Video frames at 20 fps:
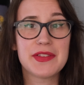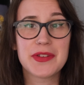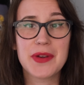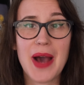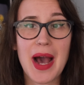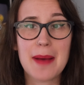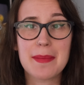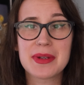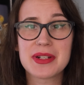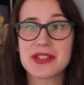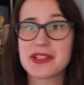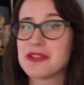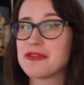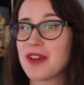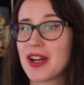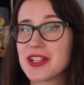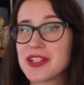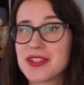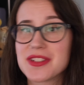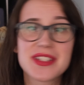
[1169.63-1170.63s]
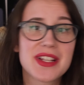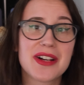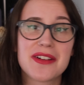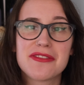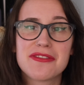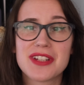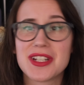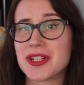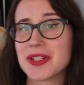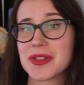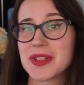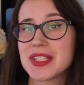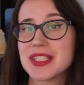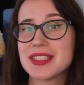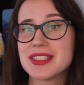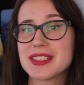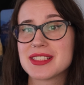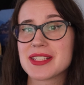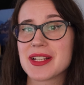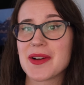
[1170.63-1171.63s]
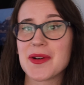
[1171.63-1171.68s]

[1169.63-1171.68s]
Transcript: you happen to find yourself in Greece,